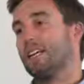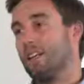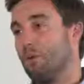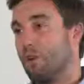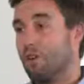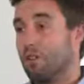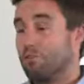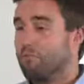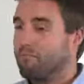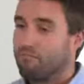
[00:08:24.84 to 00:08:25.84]
There
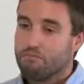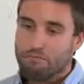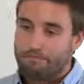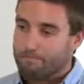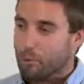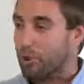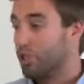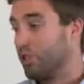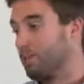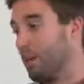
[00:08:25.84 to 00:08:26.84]
were
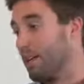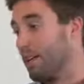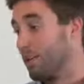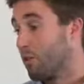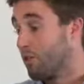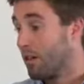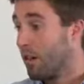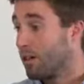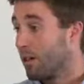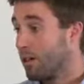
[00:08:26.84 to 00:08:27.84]
musicians playing in the
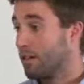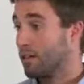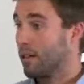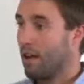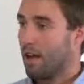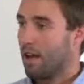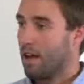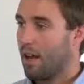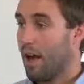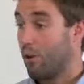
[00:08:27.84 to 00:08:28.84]
courtyard, like
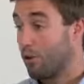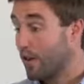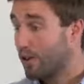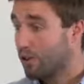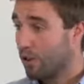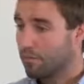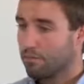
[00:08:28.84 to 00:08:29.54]
an orchestra,